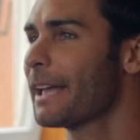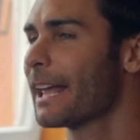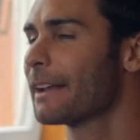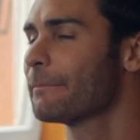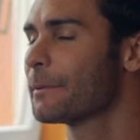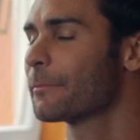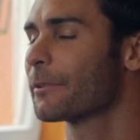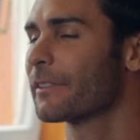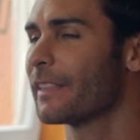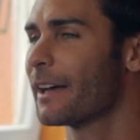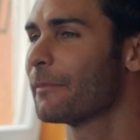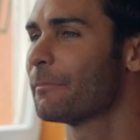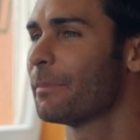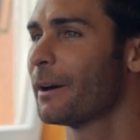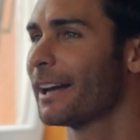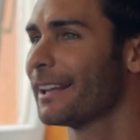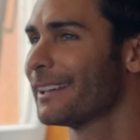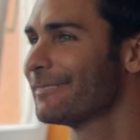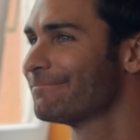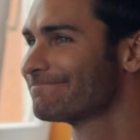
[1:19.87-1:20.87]
man, I remember that
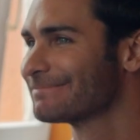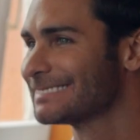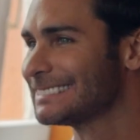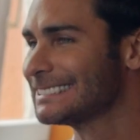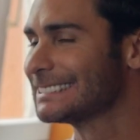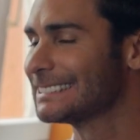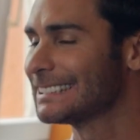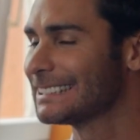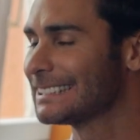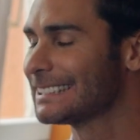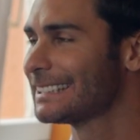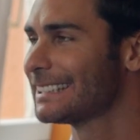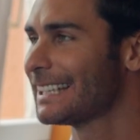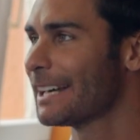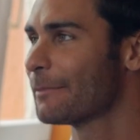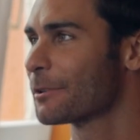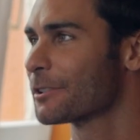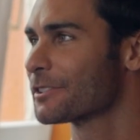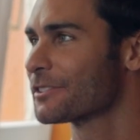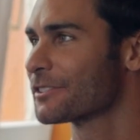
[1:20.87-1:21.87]
pilot.
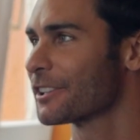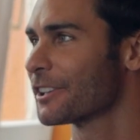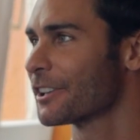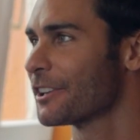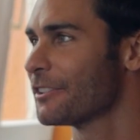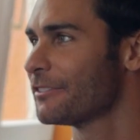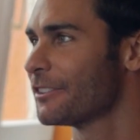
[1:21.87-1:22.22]
That person's gonna go.